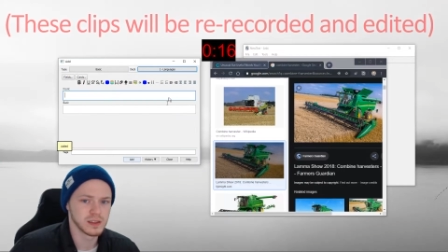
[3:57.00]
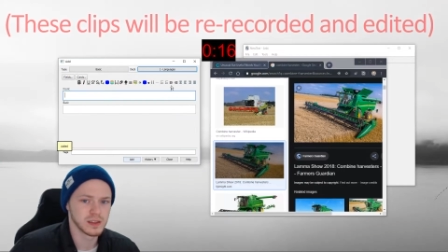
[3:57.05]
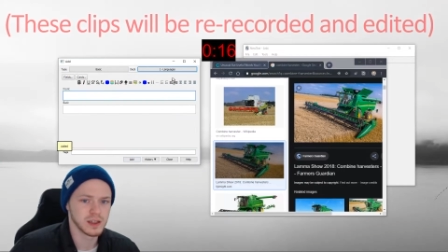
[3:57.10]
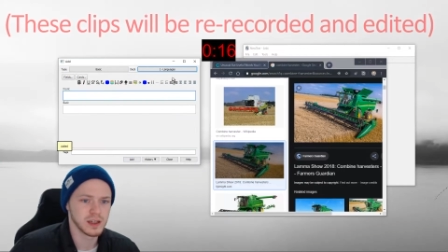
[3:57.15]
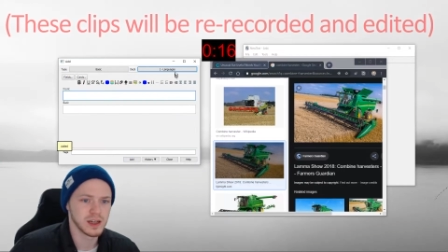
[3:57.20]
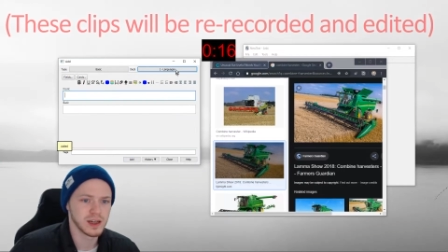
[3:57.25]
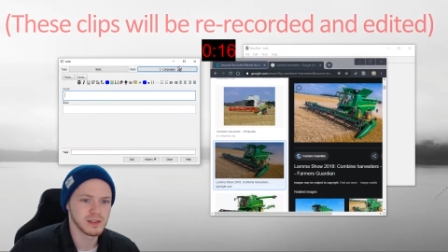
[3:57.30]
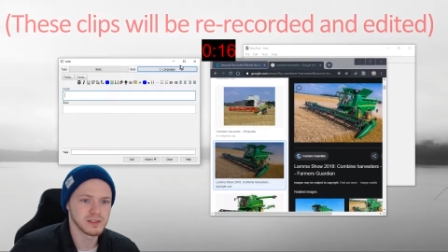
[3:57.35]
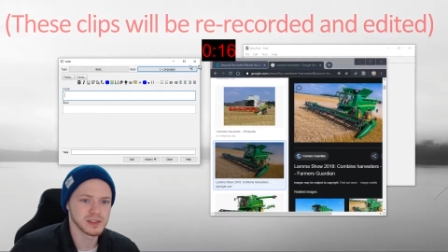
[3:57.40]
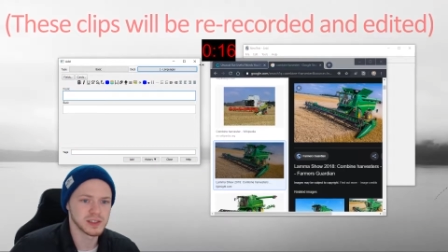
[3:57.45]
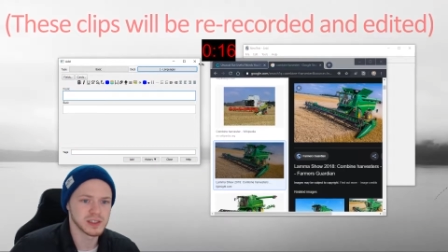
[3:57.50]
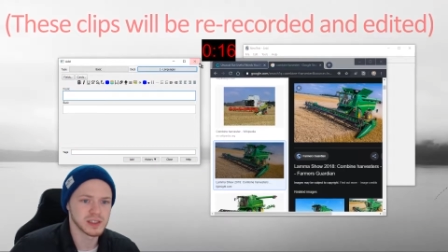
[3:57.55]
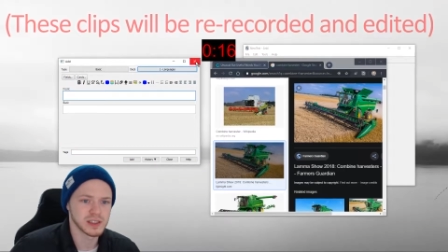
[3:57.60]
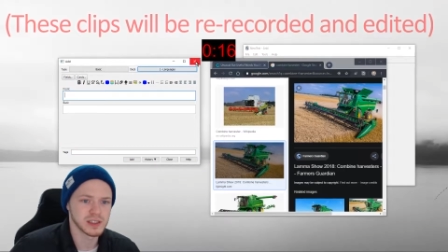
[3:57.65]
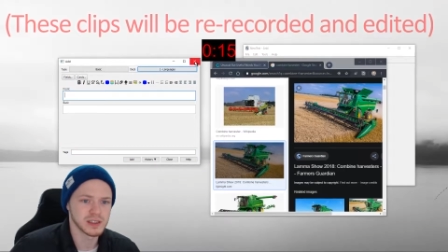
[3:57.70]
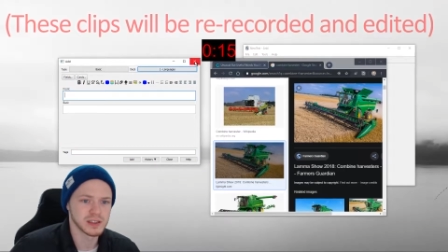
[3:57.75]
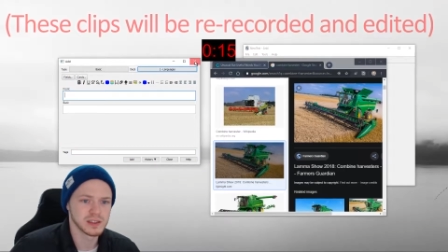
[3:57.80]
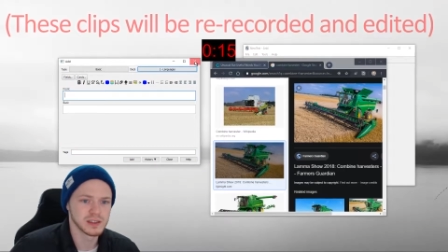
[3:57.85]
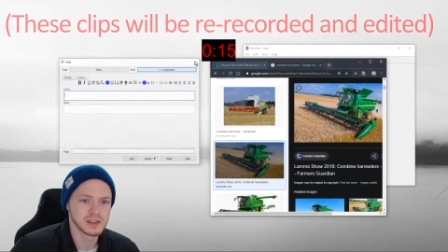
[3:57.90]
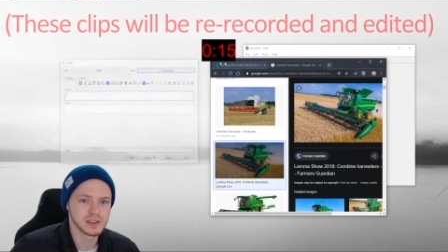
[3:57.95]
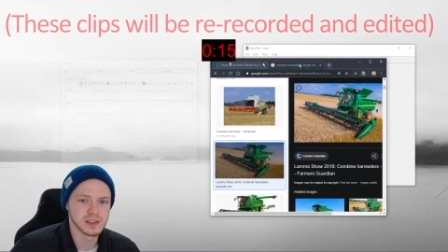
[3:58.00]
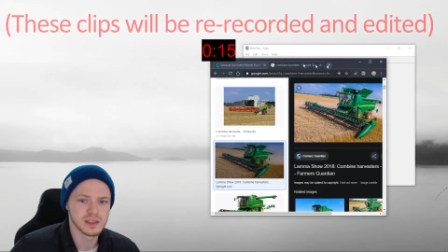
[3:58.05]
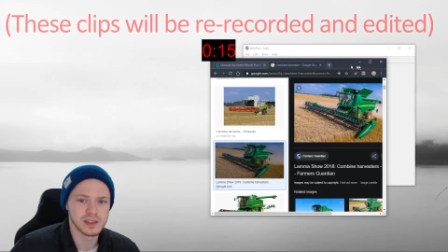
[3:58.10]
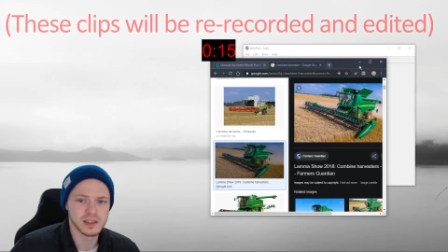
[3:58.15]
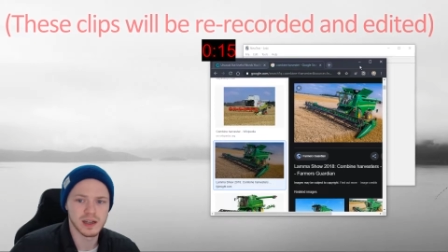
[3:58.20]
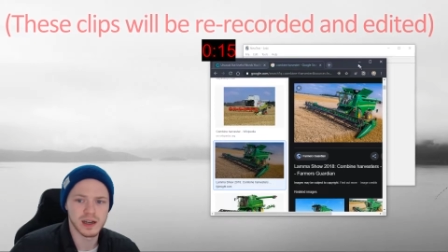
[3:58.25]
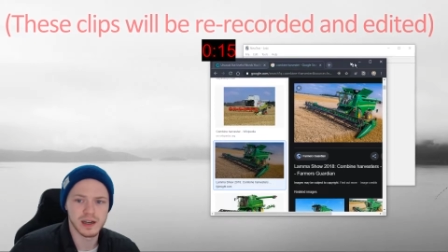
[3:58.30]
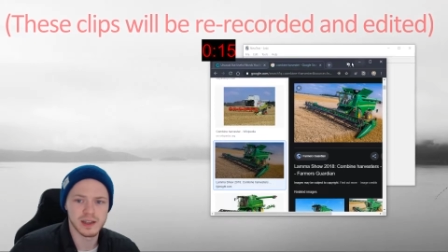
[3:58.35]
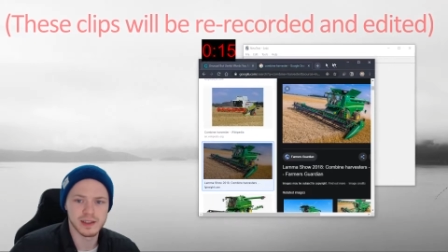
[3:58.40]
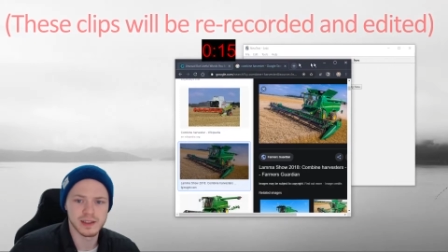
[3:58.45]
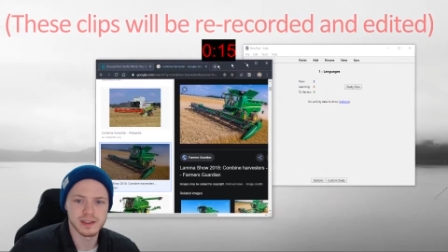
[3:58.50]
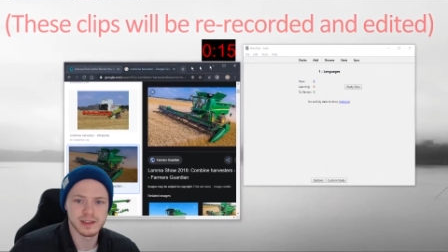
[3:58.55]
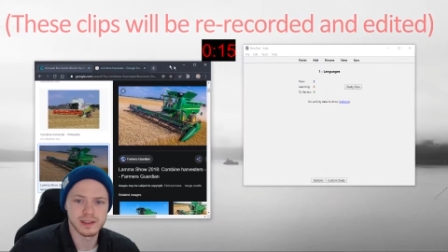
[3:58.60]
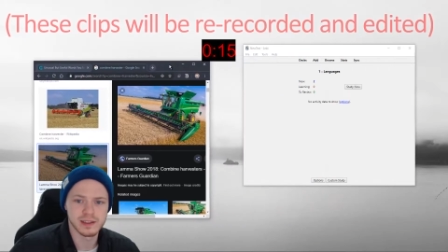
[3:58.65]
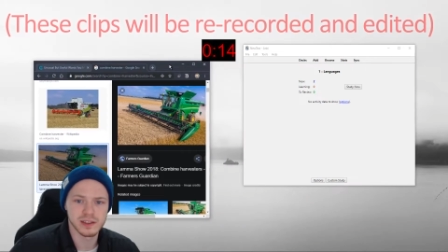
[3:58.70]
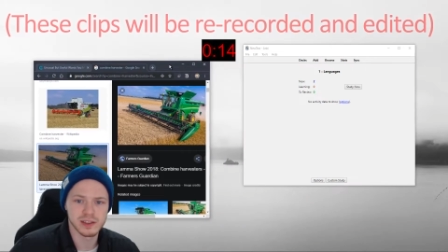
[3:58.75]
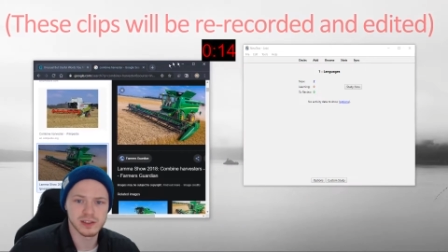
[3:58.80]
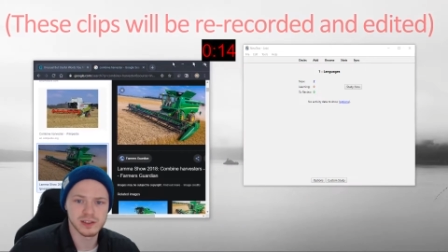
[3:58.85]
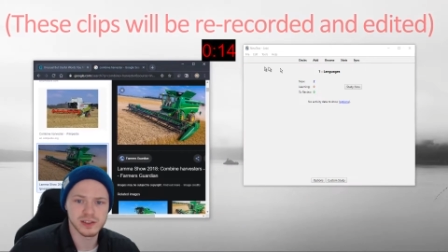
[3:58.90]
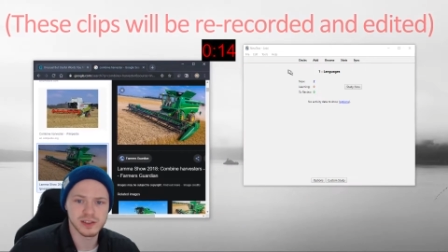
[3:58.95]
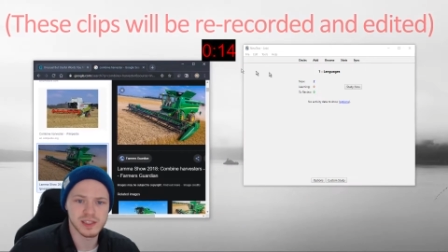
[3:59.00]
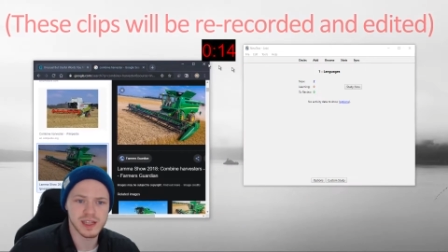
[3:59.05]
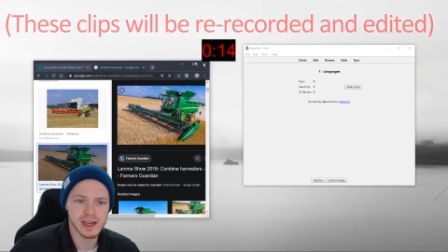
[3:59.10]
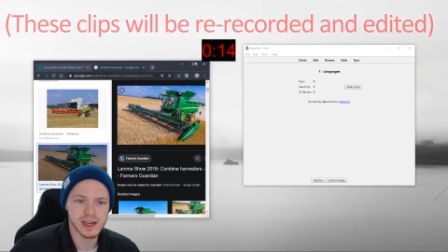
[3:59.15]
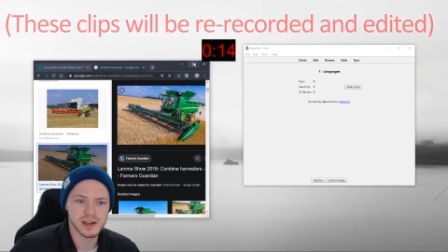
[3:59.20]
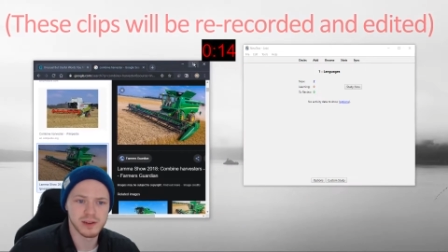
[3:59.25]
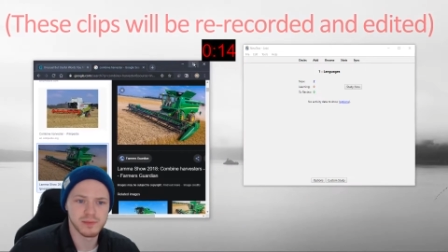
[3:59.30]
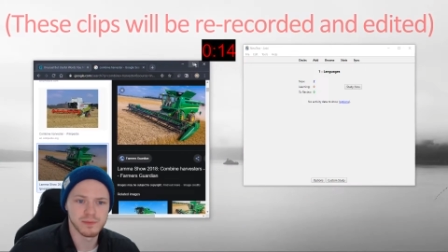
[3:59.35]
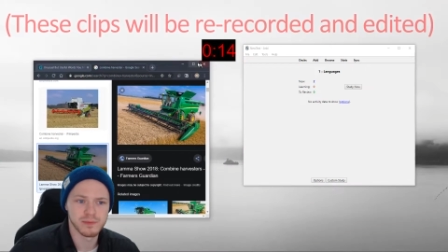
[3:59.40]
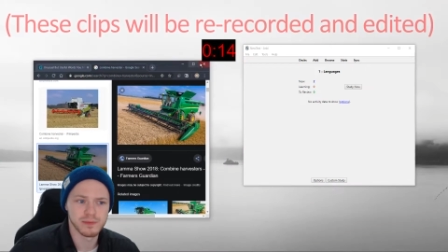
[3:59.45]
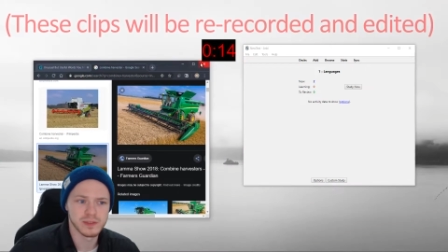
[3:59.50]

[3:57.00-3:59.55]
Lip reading: Harvester. I then close that,